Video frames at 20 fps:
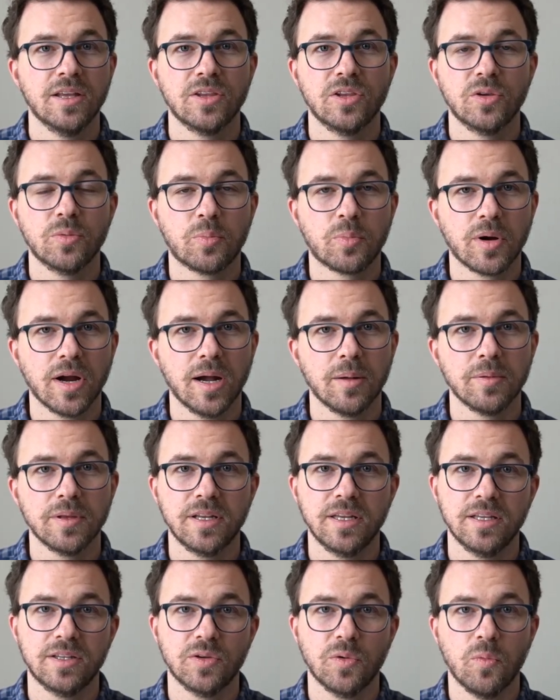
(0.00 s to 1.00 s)
You probably
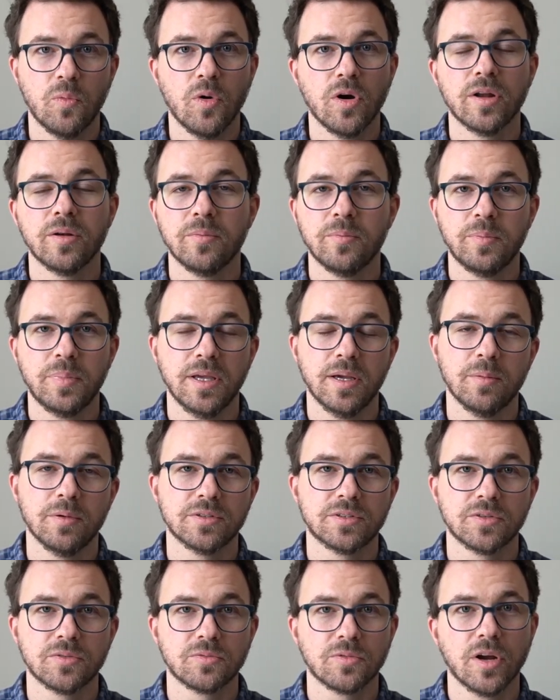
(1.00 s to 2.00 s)
need to, one, be able
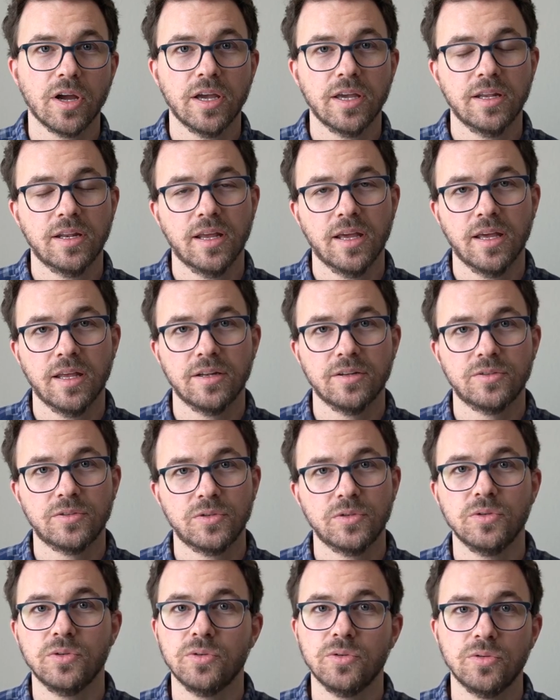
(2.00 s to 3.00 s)
to write, and
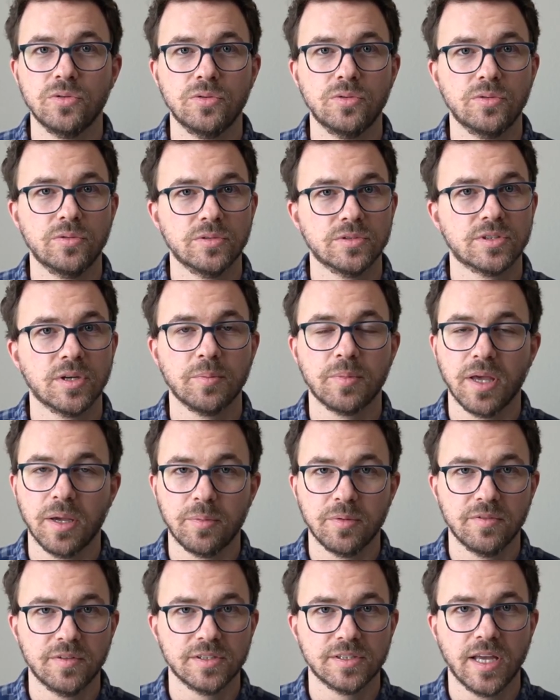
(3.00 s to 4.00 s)
two, some
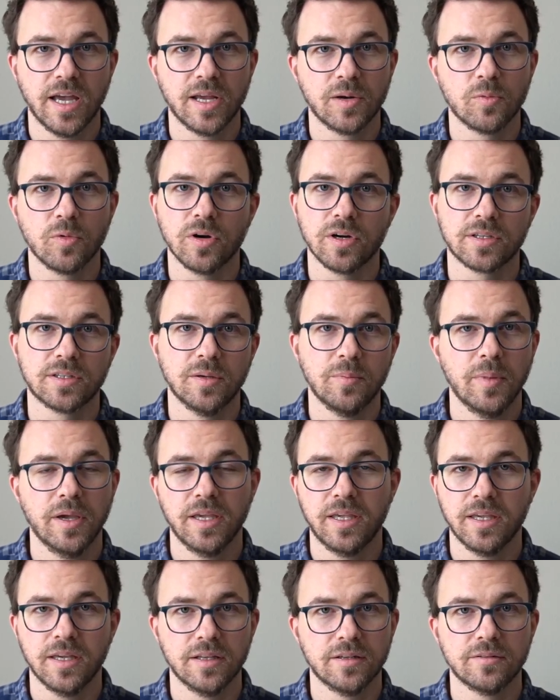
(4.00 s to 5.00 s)
type of design work to
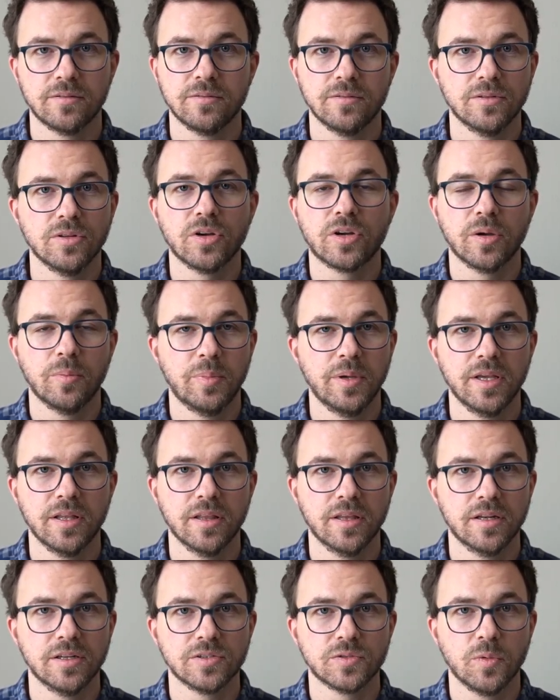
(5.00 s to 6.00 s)
make it look
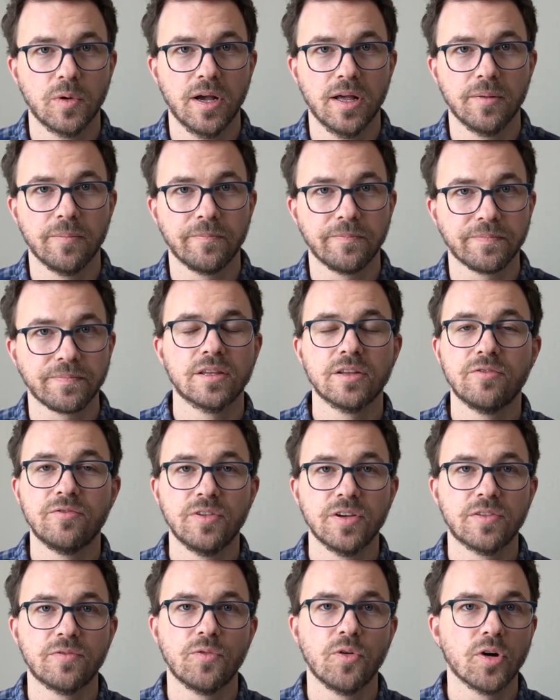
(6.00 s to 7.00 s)
appealing as well. The
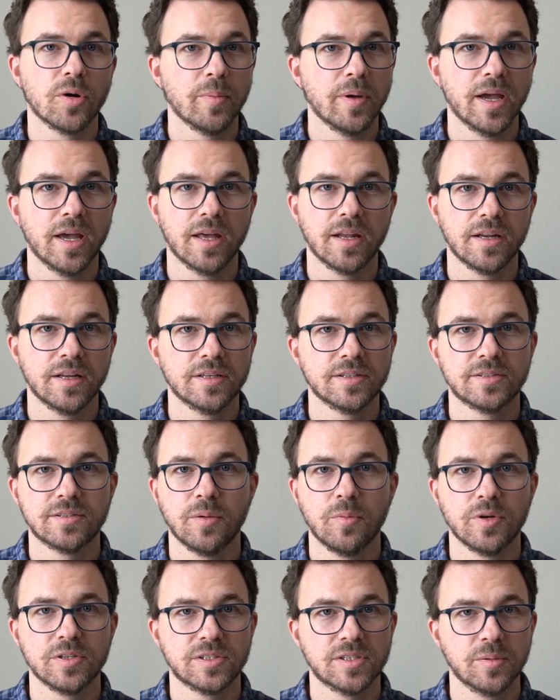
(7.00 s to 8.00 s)
fifth format is
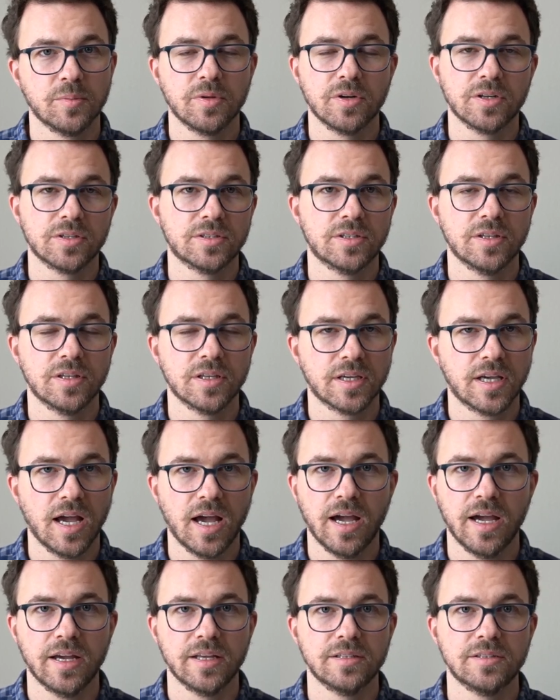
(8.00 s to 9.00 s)
somewhat similar to the
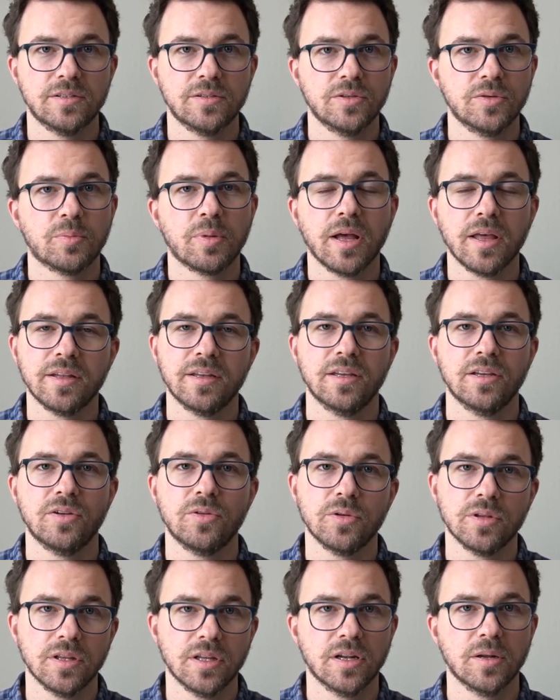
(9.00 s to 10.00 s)
guides. You probably need to
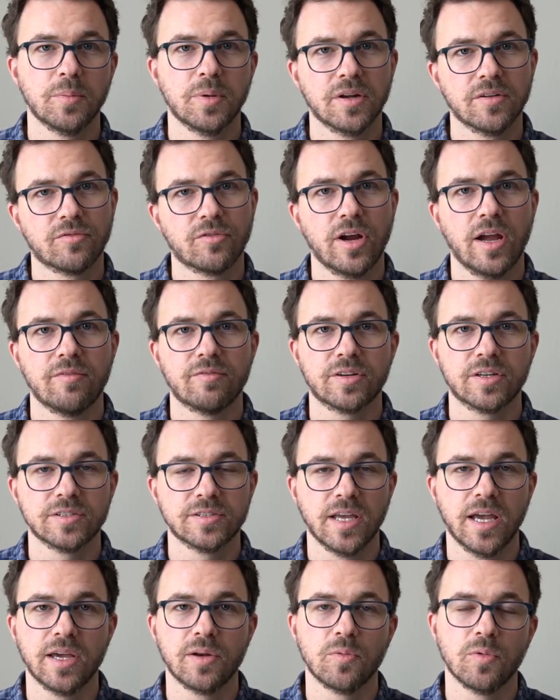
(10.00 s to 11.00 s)
do a little bit of graphic
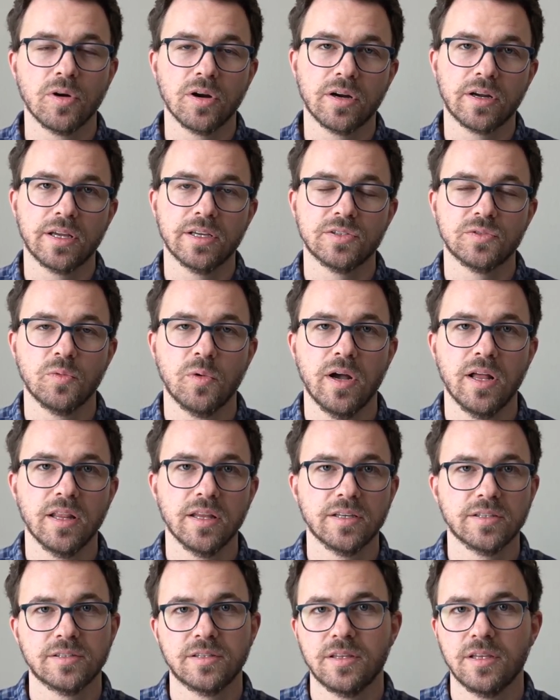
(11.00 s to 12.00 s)
design work as well
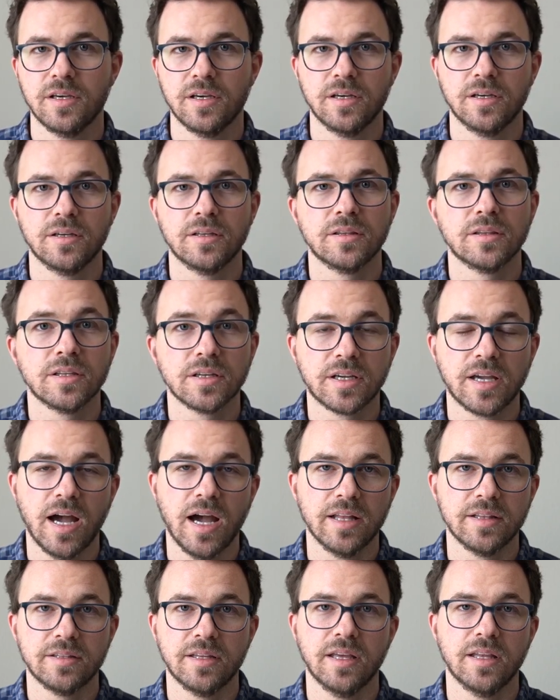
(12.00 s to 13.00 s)
as the, the
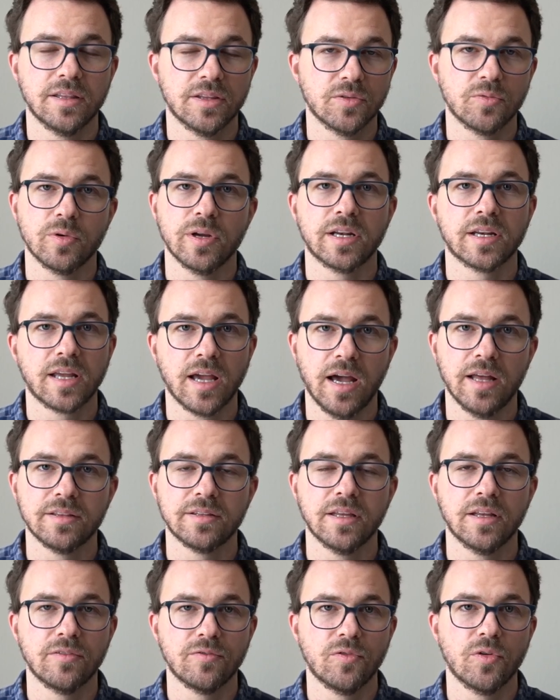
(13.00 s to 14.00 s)
content, the written
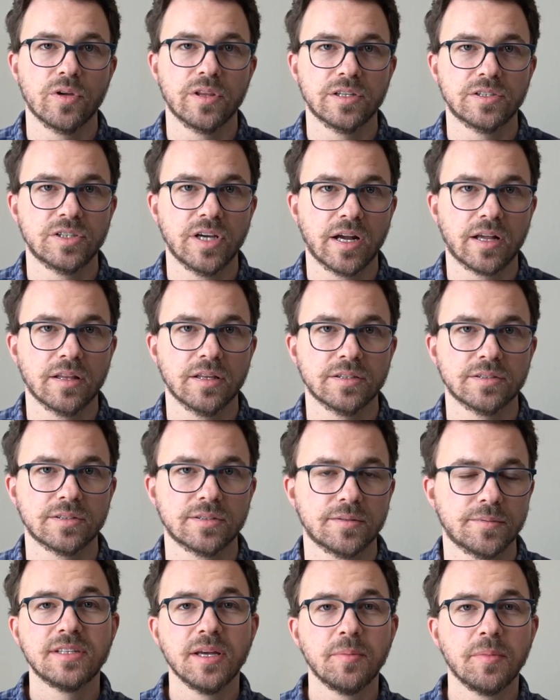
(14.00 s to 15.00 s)
content for the
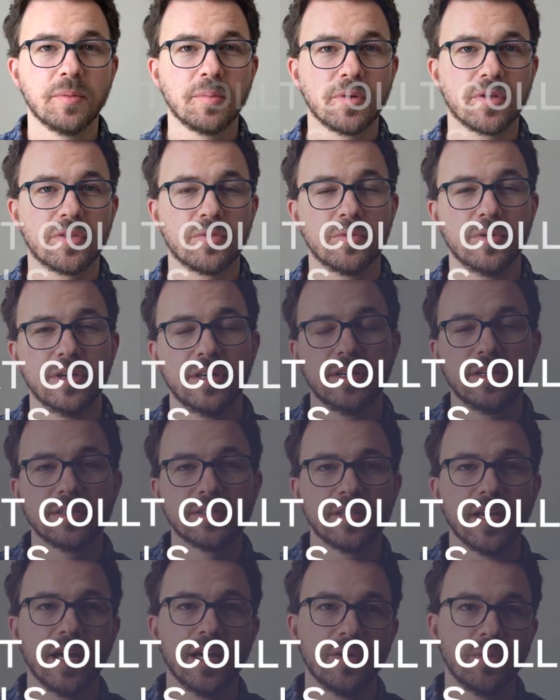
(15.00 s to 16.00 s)
checklist. Step number three,
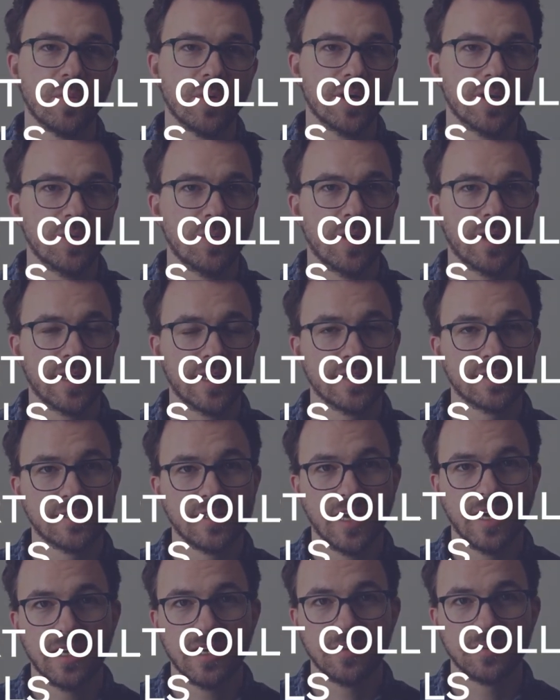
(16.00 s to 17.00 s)
decide where you want to get
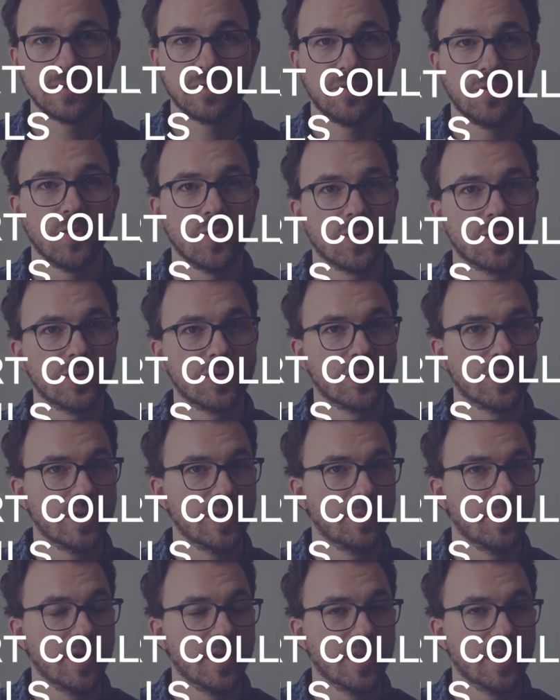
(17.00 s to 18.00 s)
signups for your
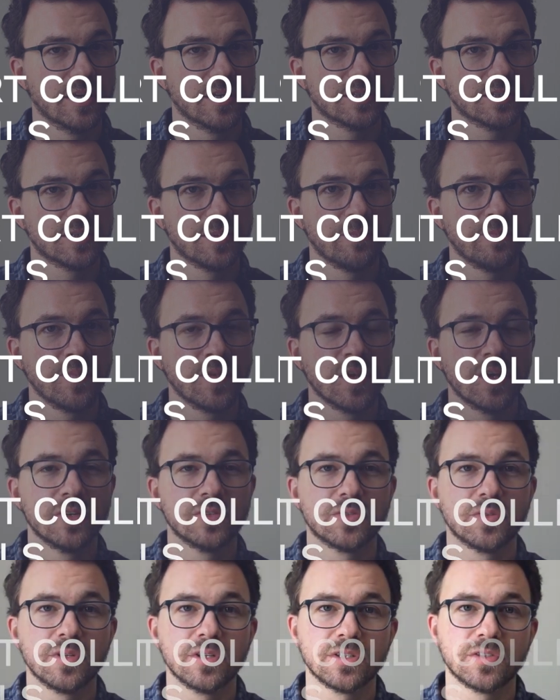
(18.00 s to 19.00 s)
email list.
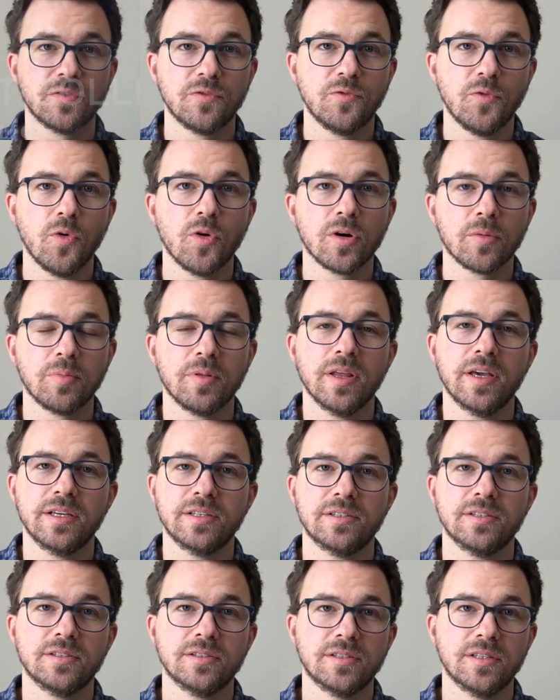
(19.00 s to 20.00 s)
So there's four
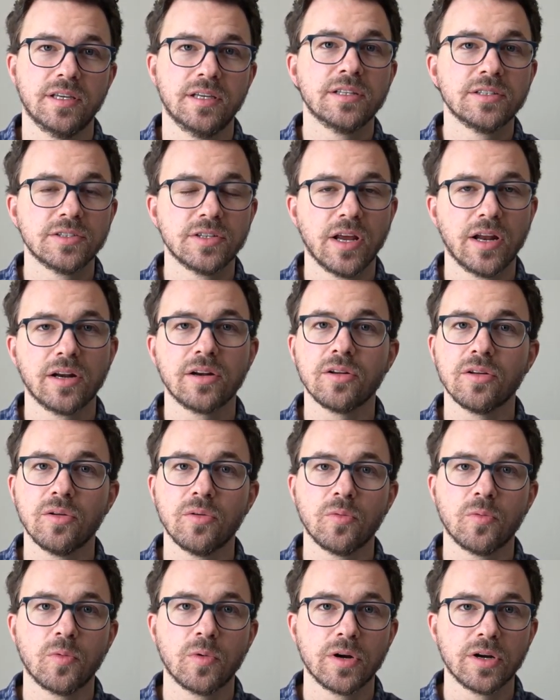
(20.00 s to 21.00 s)
places in
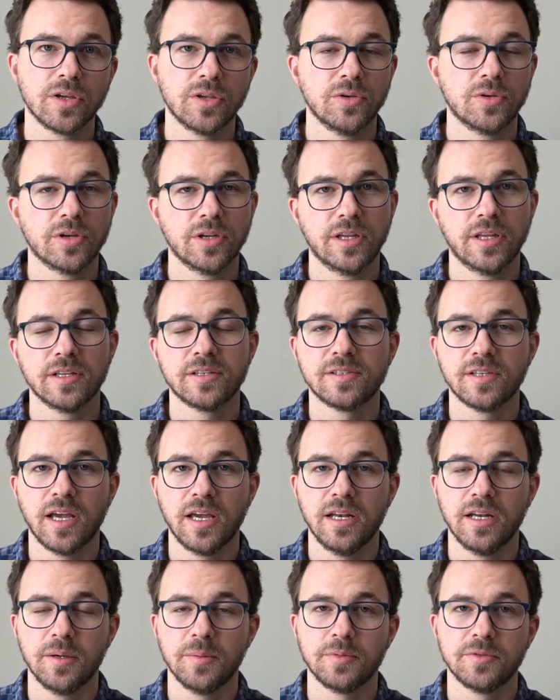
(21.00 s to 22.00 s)
general where you could get
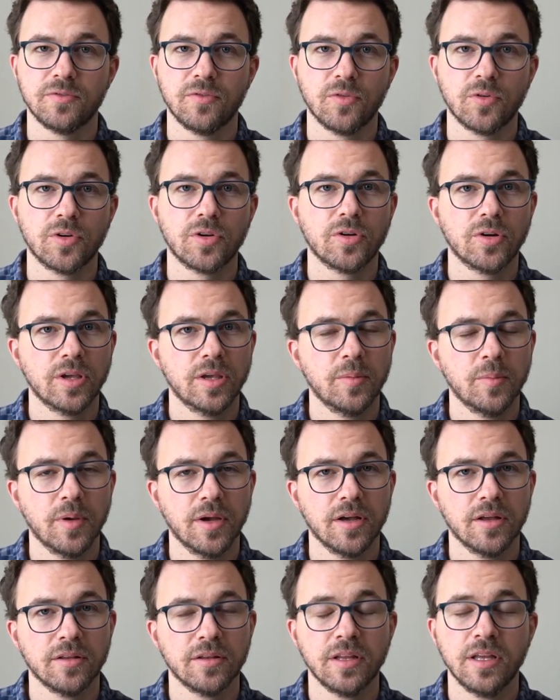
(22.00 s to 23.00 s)
signups for your
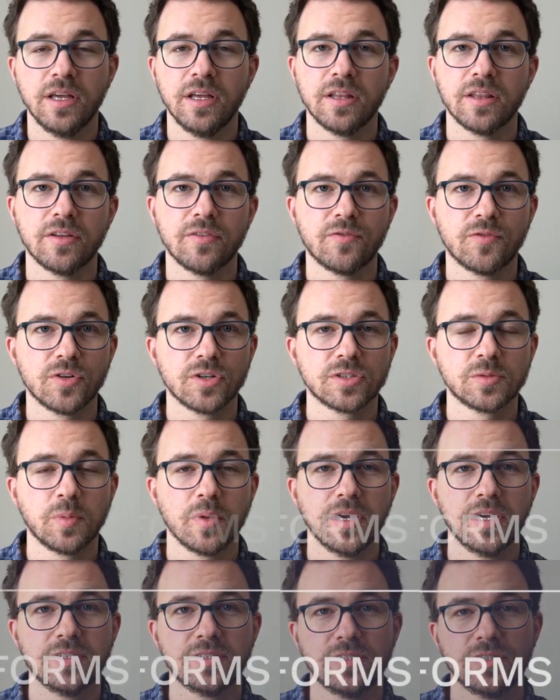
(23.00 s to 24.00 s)
email. The first
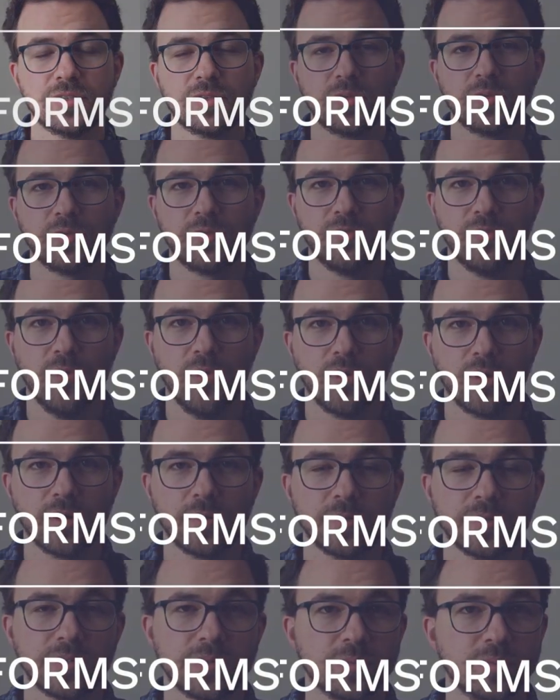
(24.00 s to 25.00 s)
place is through
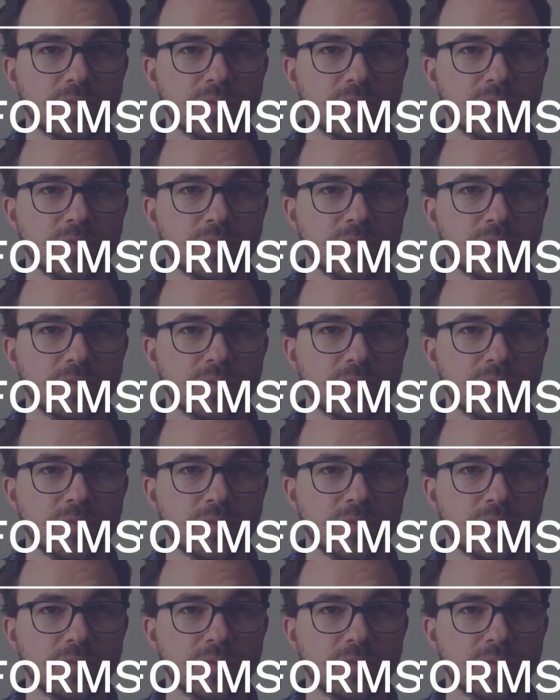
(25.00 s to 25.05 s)
forms.